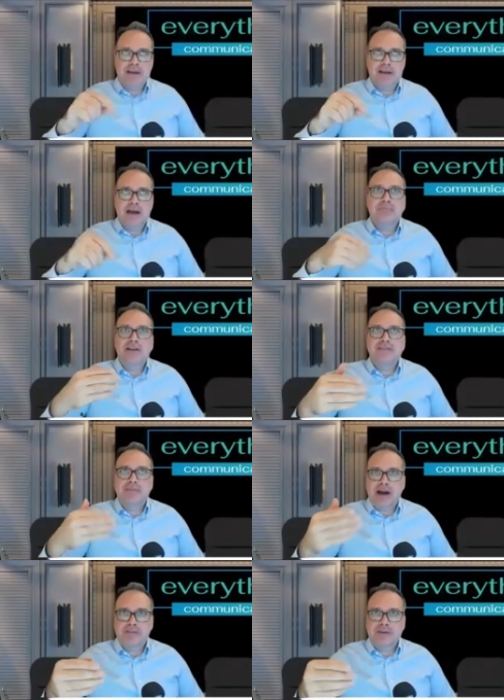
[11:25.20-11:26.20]
in it. I believe in
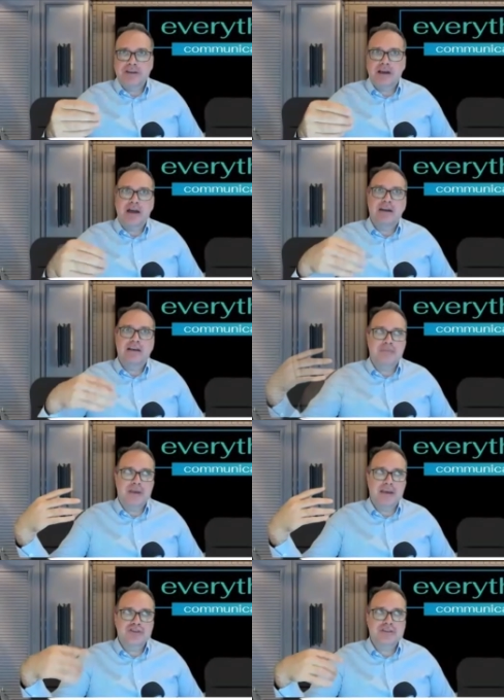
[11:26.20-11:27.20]
the power of DEI. And
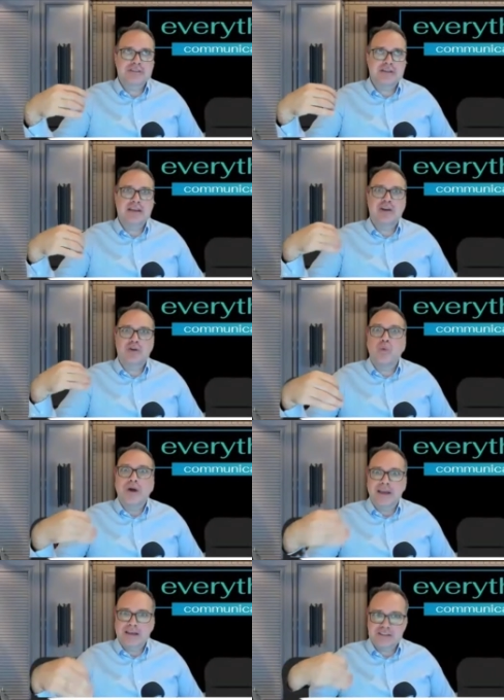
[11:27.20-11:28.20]
I'm interested in
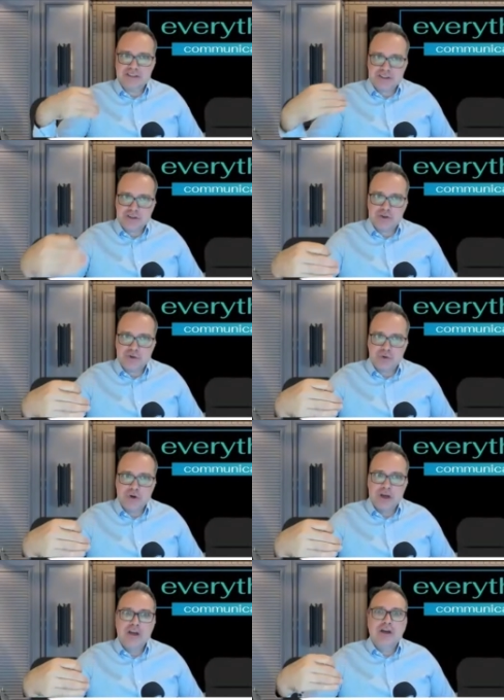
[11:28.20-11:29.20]
ways
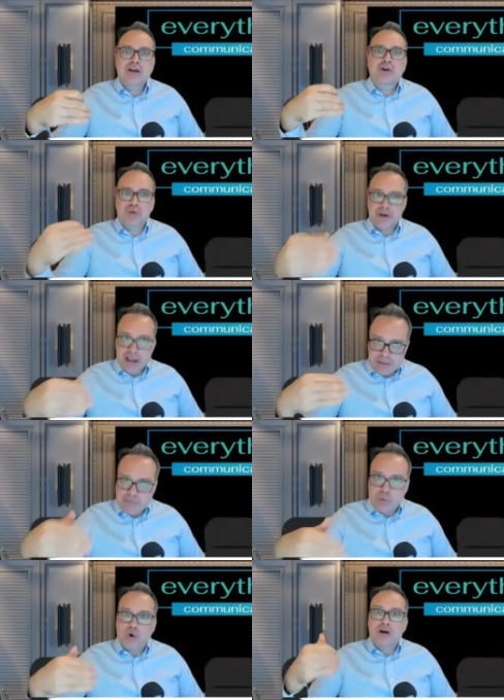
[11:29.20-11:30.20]
to create
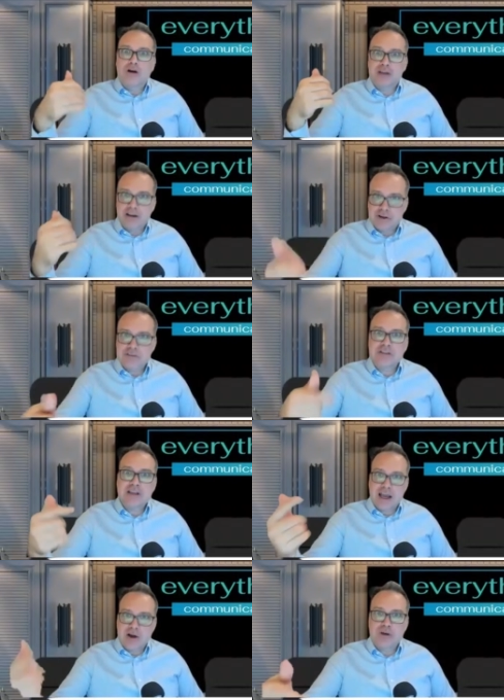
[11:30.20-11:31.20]
more
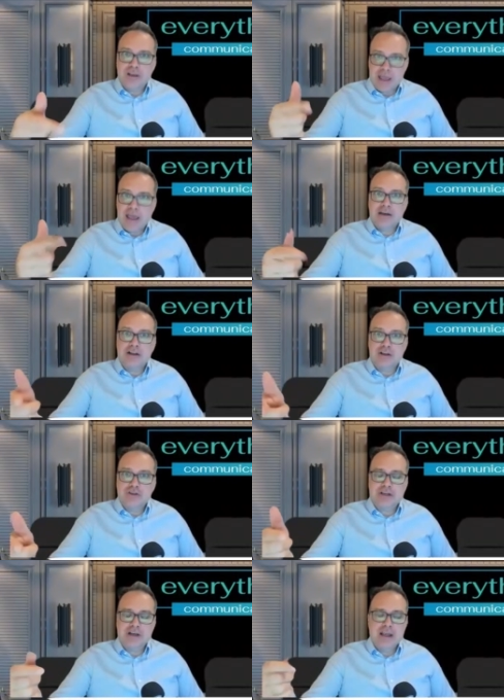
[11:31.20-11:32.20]
diversity, equity, and
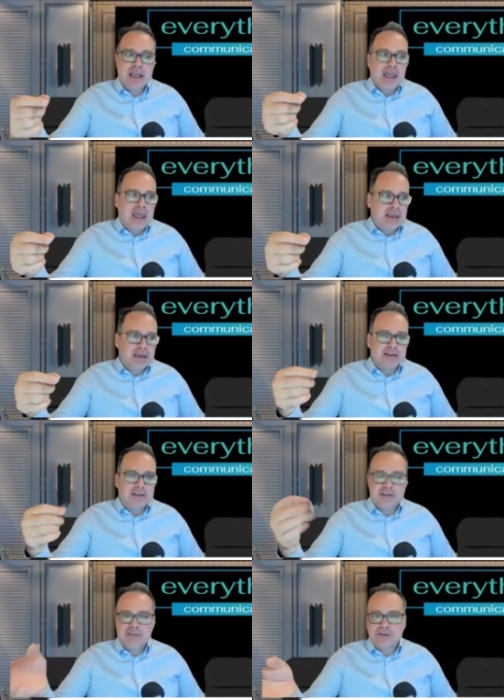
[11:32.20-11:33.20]
inclusion.
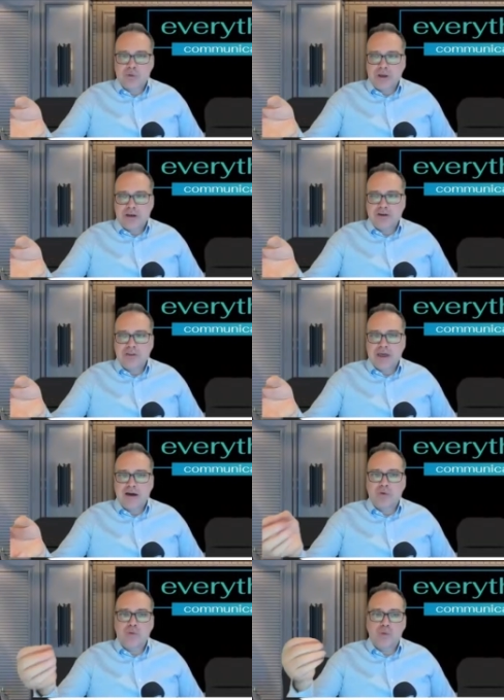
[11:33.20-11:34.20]
And this is a way to do
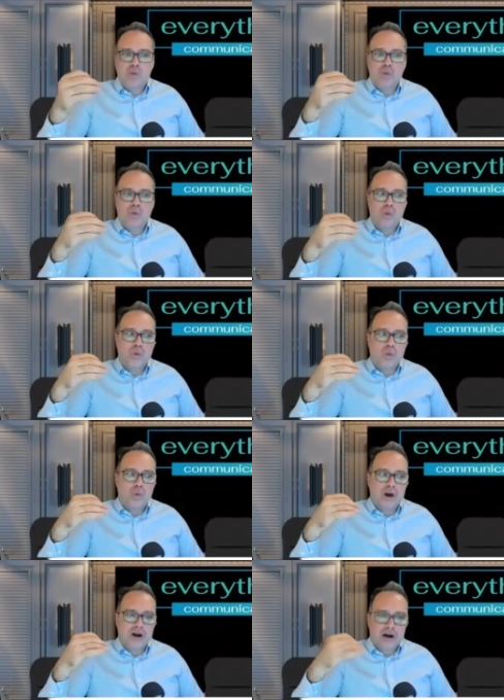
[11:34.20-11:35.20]
that.
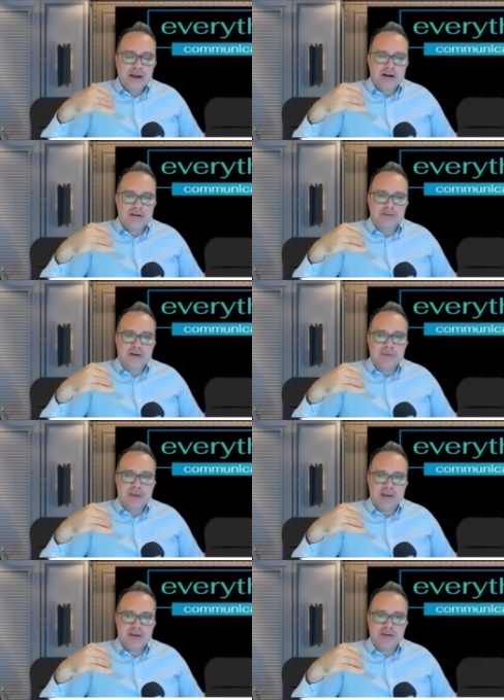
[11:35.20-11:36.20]
Where I come from
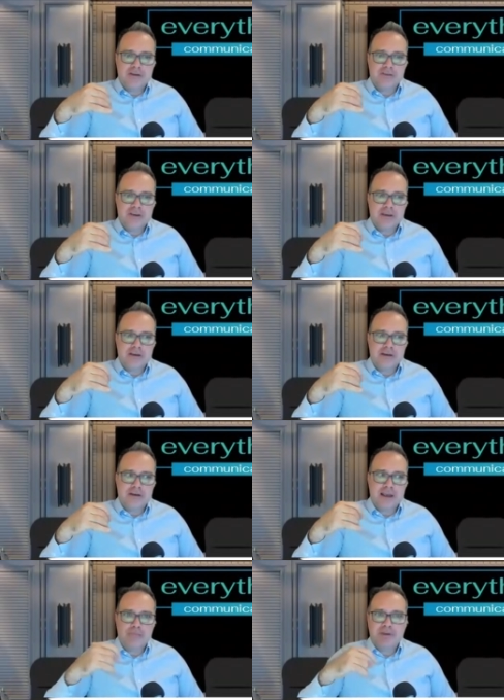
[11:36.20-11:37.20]
is
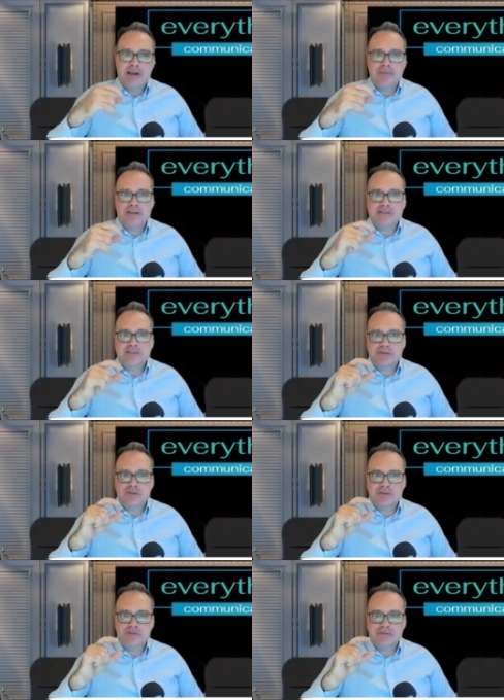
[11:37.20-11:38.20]
in helping companies
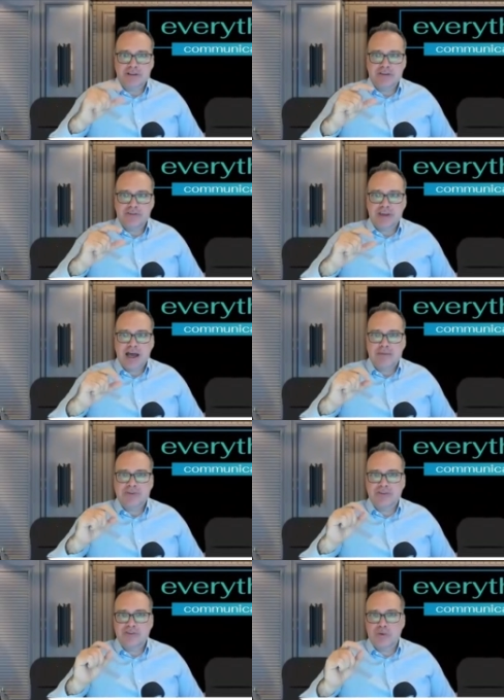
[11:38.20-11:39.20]
to fill these
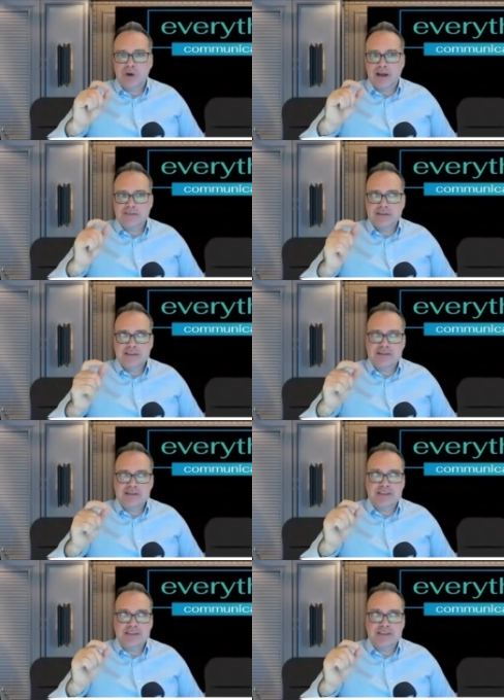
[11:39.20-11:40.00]
gaps. And so when I see